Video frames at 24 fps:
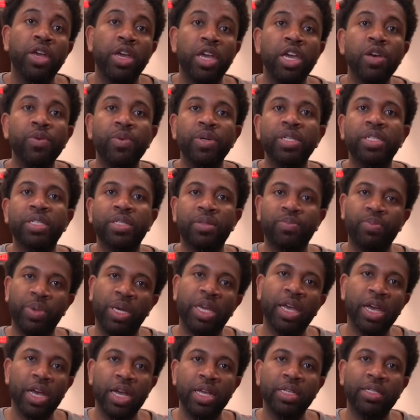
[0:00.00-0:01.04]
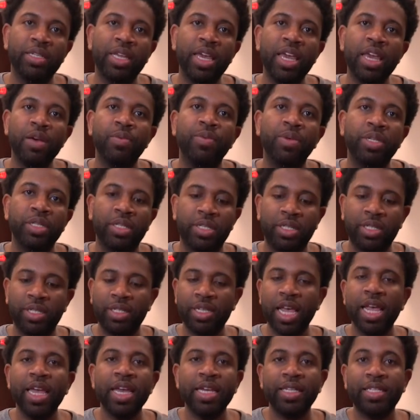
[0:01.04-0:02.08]
it was because it was
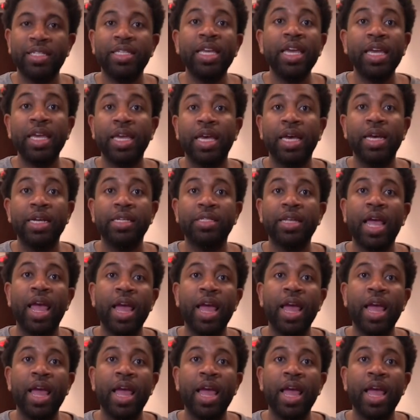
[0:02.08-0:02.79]
seeing us